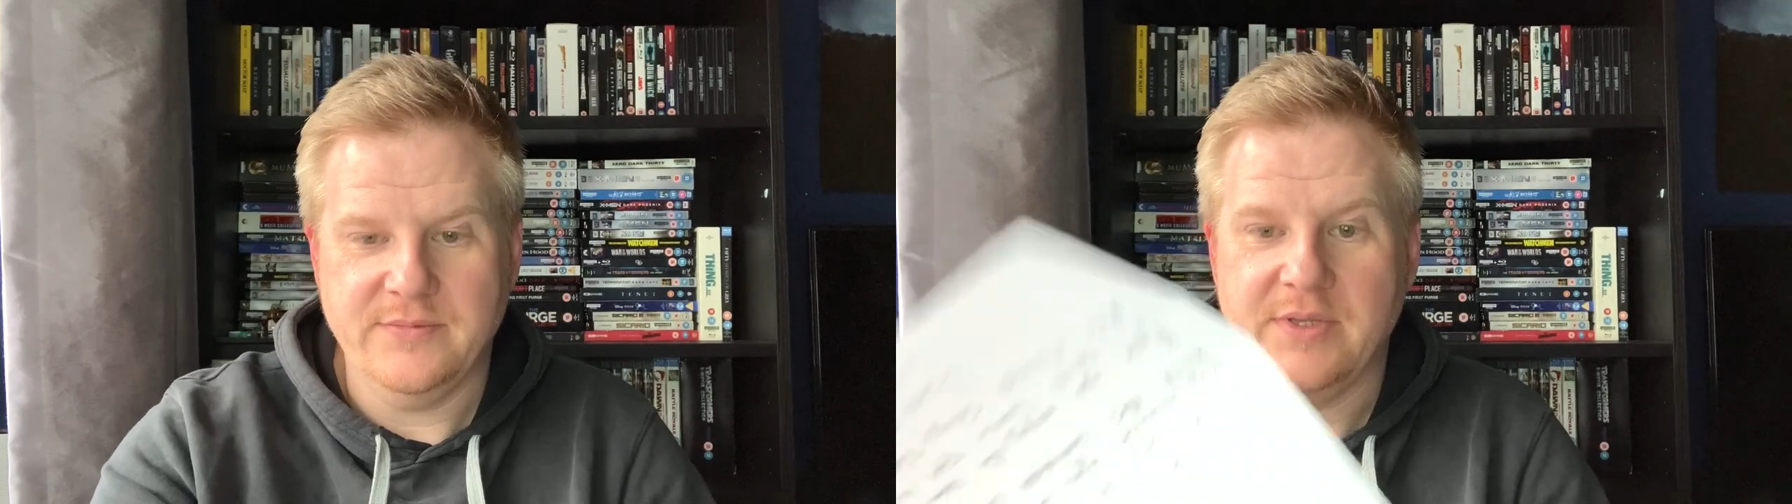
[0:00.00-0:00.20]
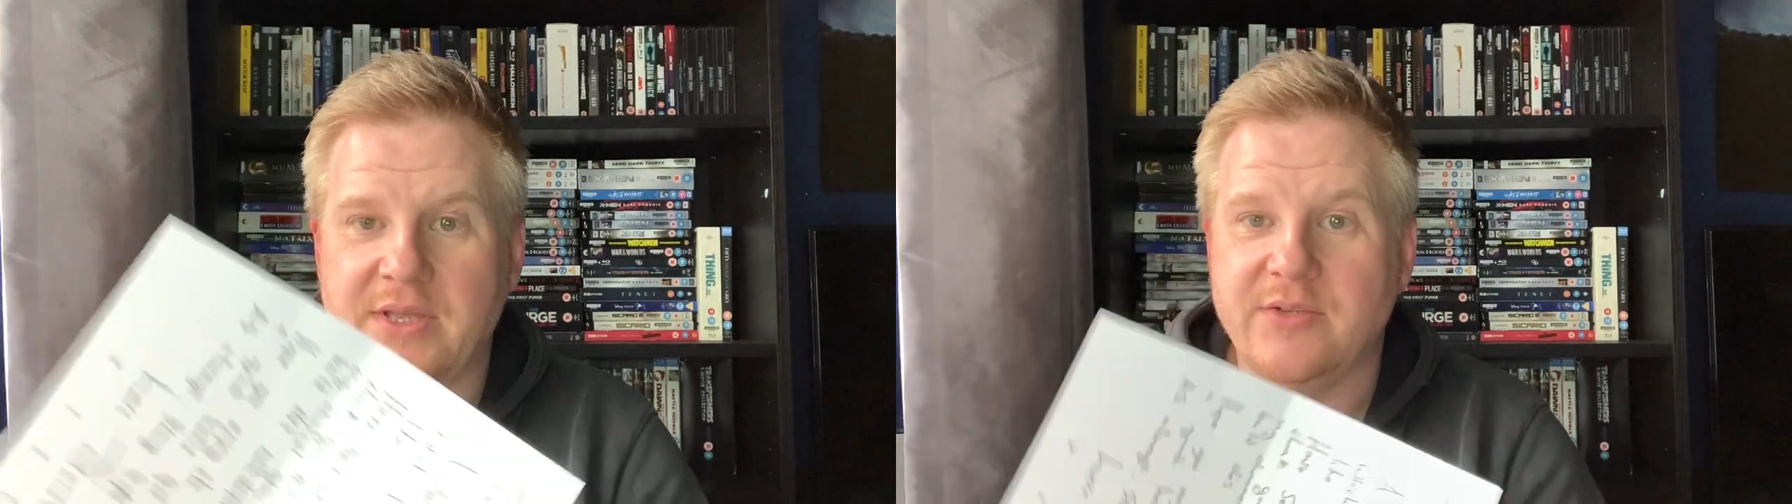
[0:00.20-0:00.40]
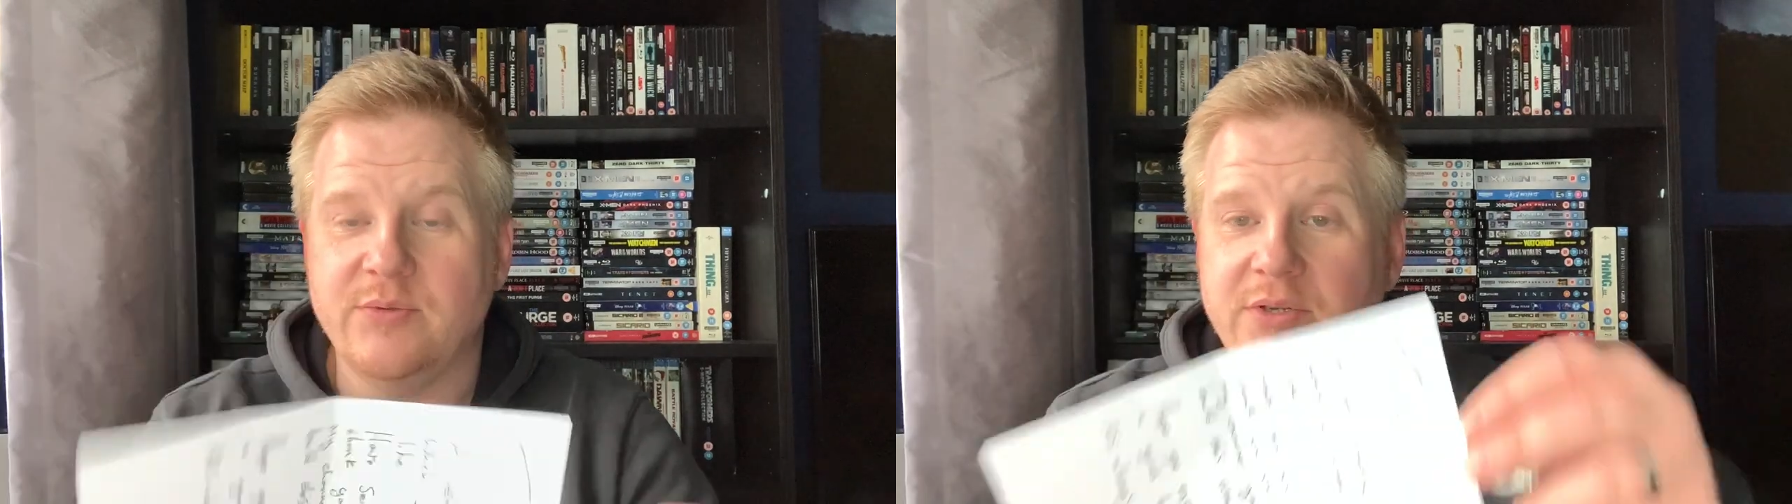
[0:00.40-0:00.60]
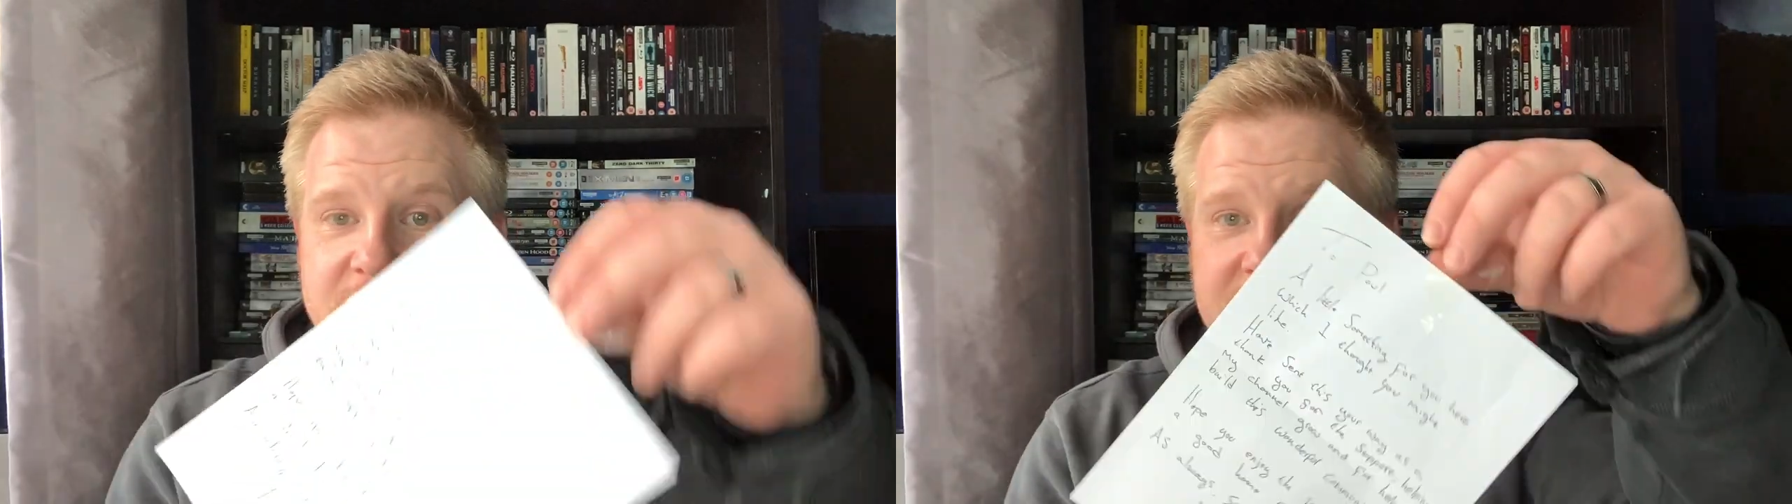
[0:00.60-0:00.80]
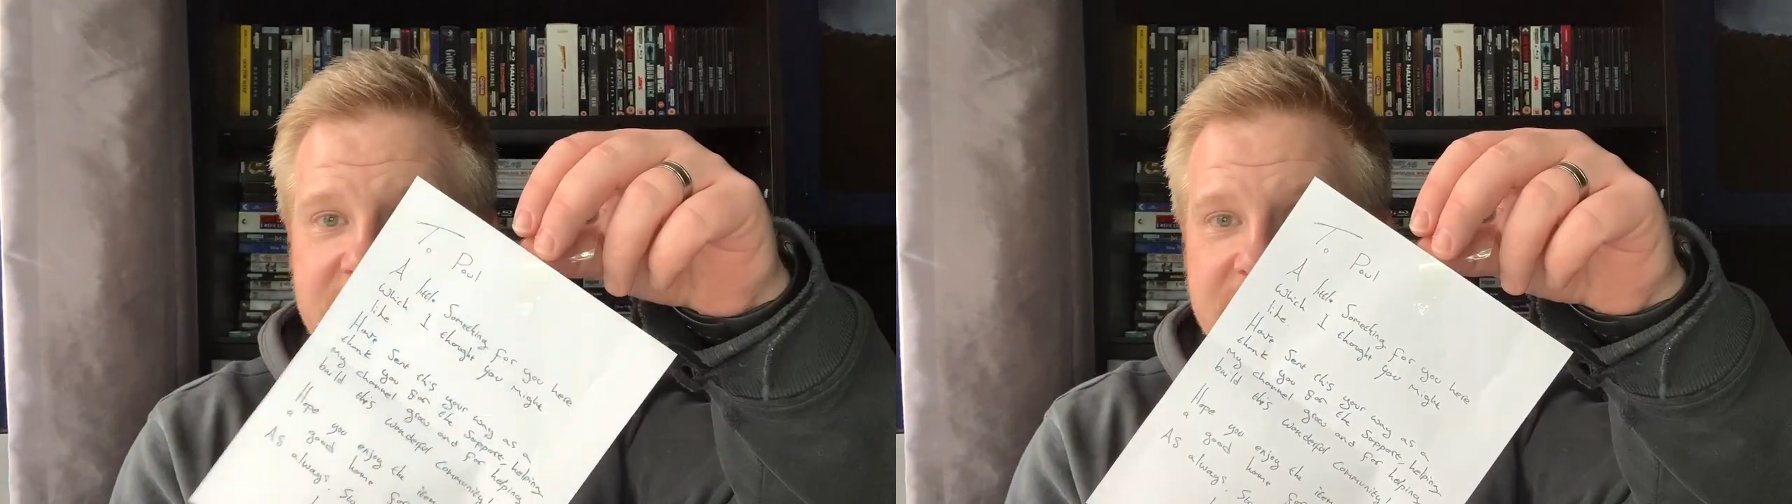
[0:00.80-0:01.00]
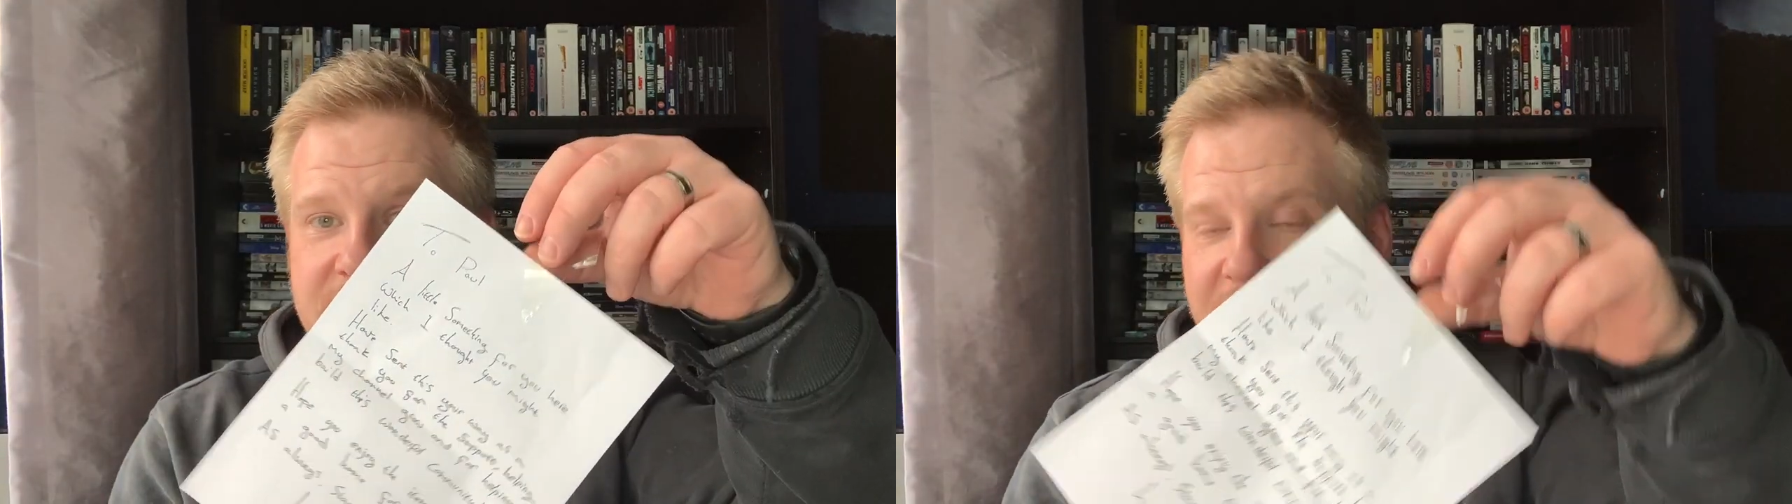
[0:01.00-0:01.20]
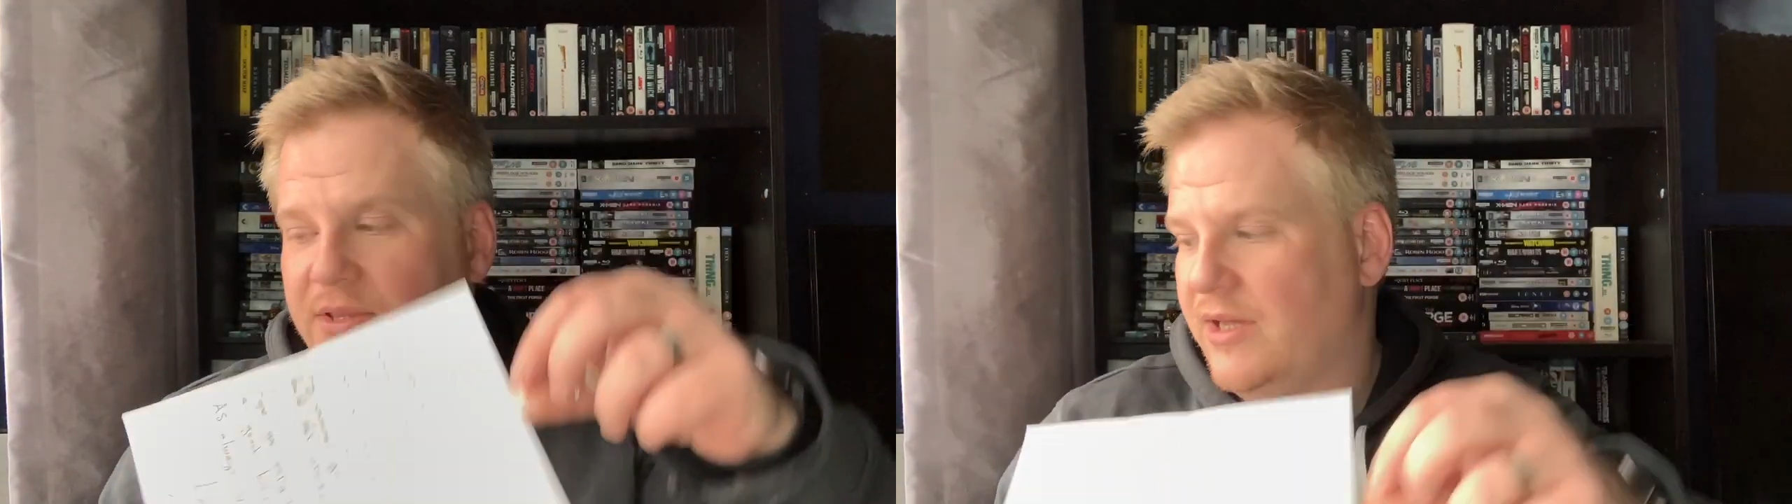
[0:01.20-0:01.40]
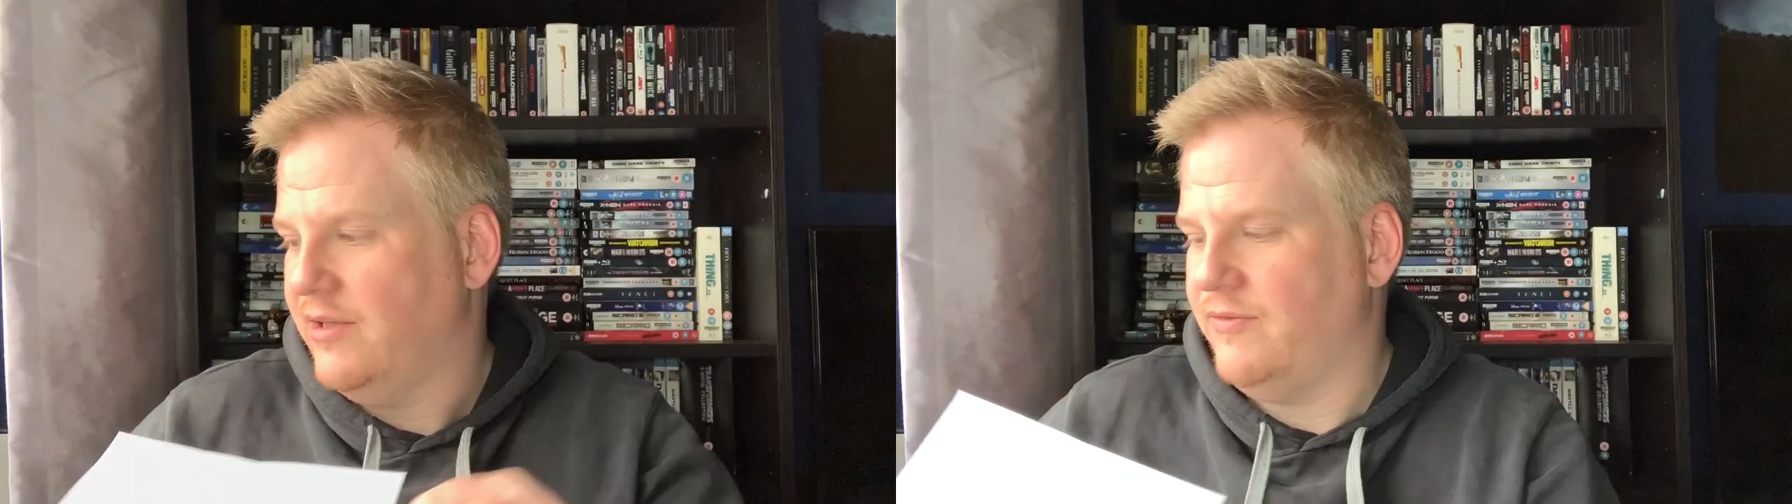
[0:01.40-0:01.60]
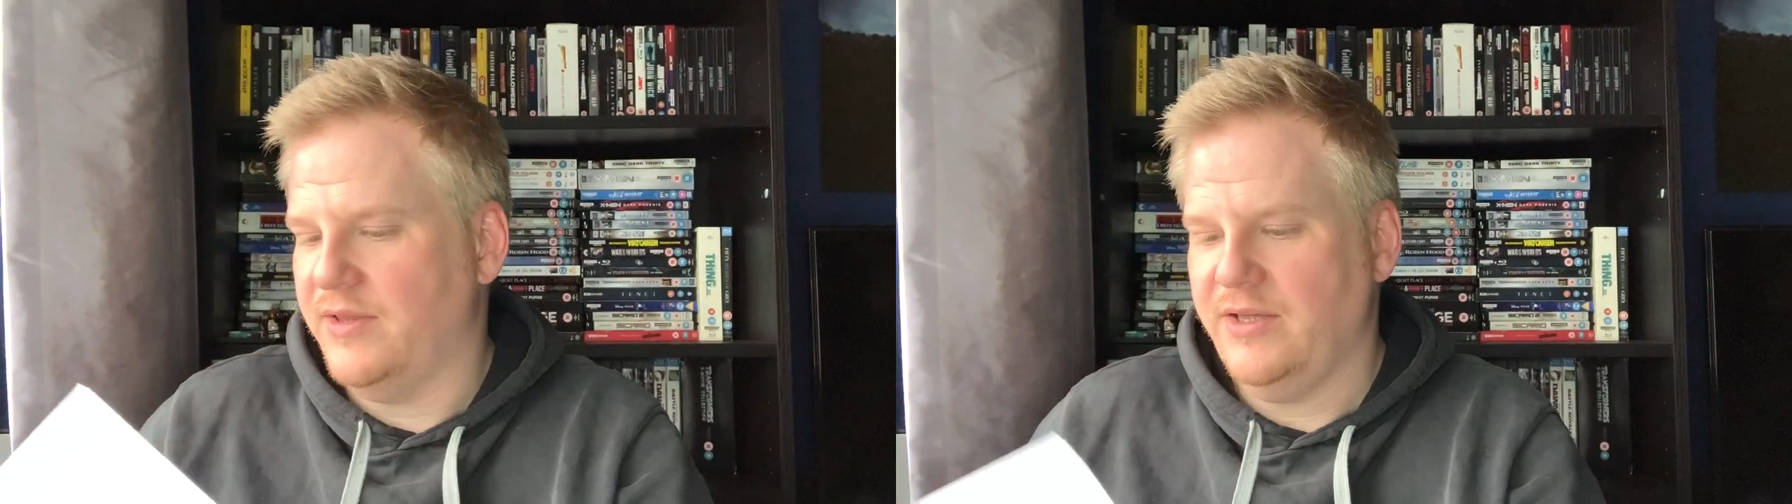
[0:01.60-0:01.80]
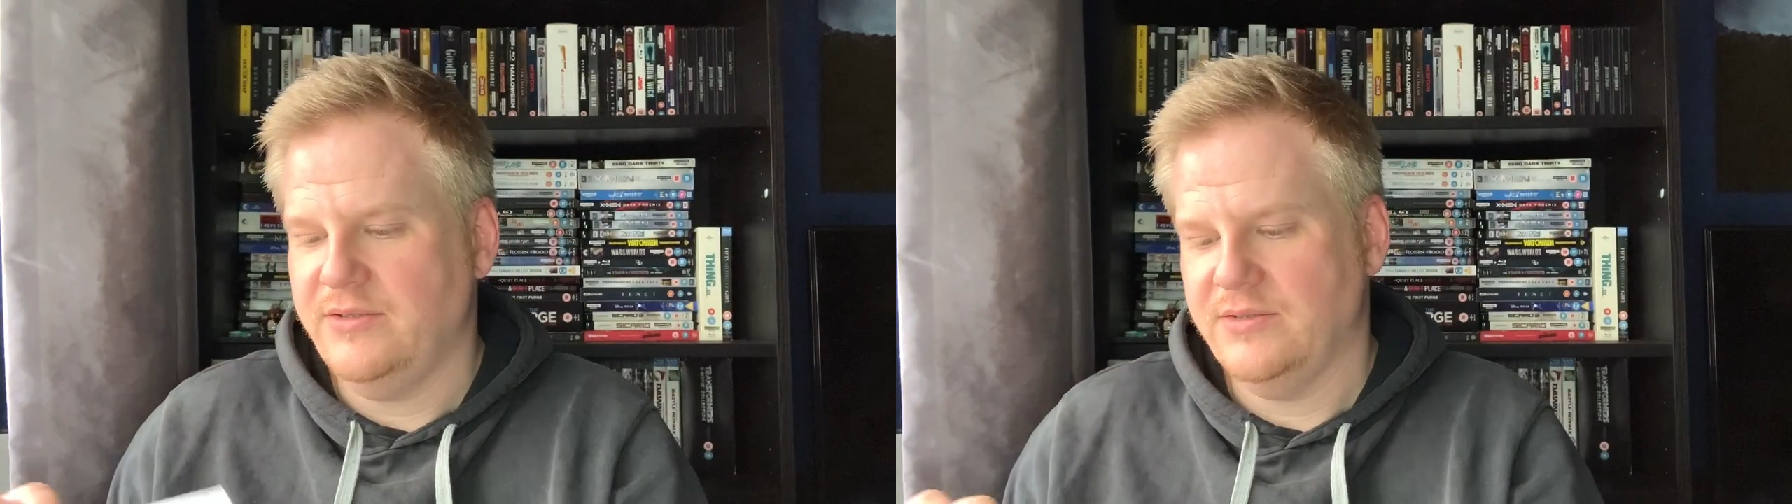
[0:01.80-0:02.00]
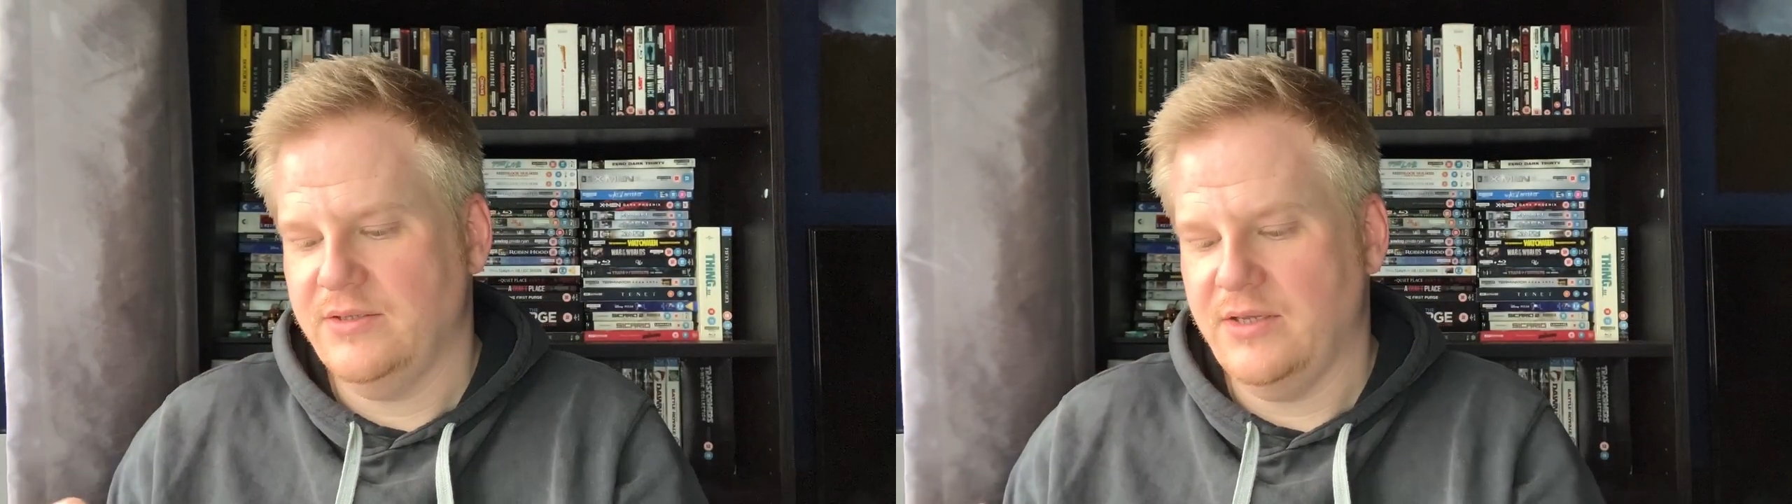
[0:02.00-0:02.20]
There's my note. Thank you for that.